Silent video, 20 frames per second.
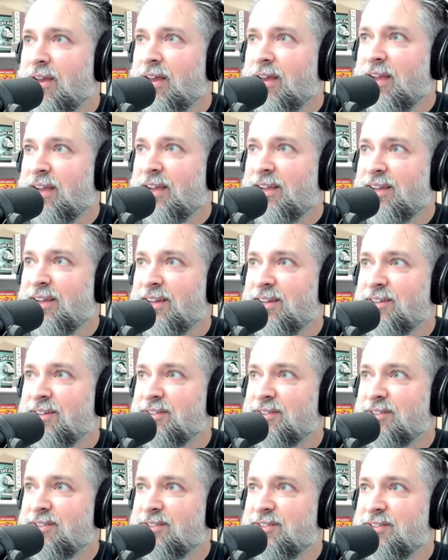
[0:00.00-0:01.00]

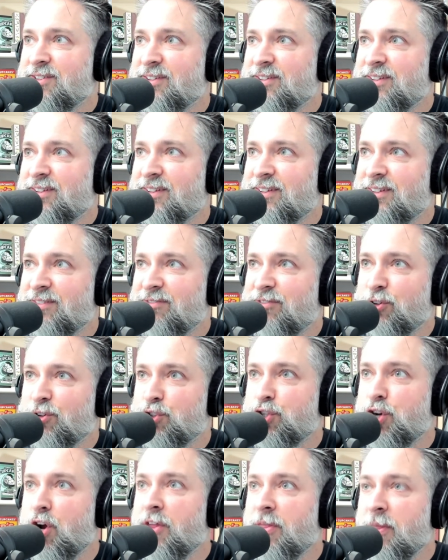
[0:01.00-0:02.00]
and for
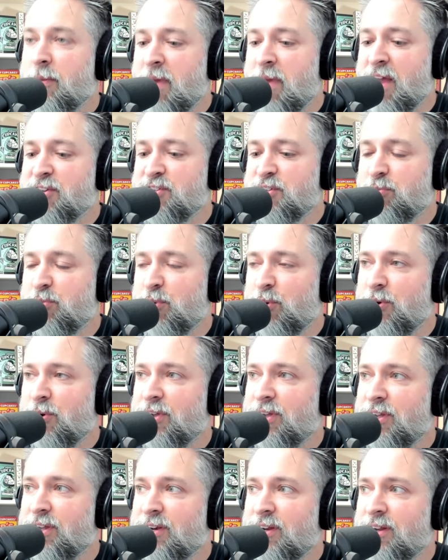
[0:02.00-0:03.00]
John the Magic
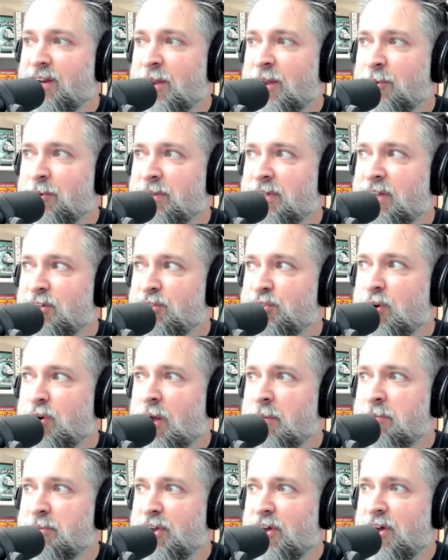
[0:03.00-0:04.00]
Boy, and I would get
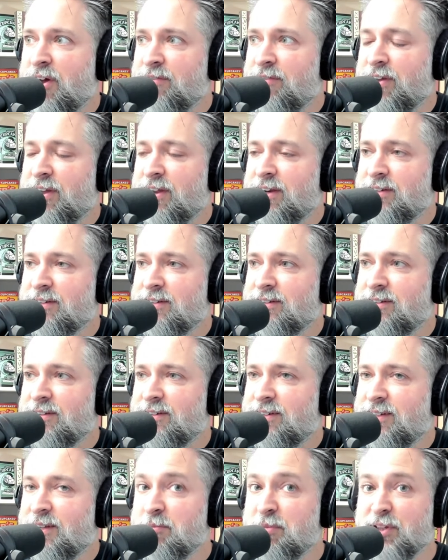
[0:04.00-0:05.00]
dropped off at
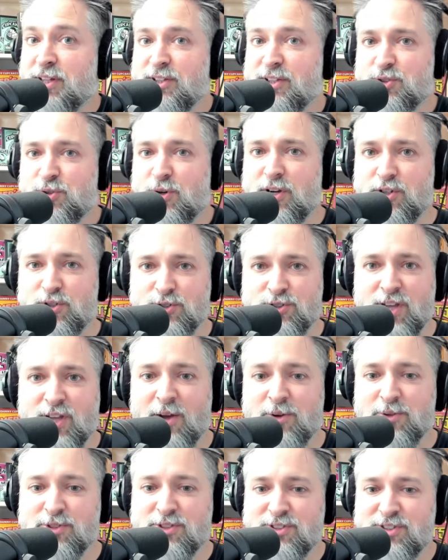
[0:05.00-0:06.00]
complete strangers'
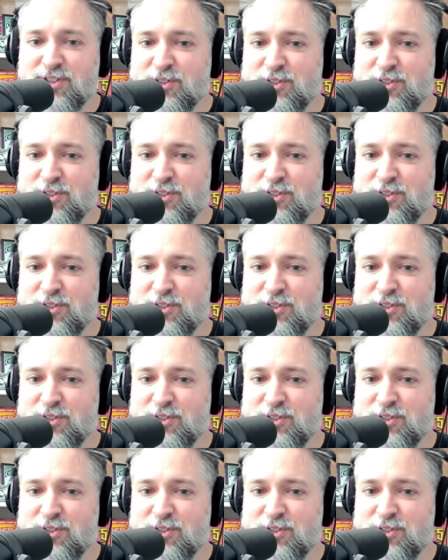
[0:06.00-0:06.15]
houses to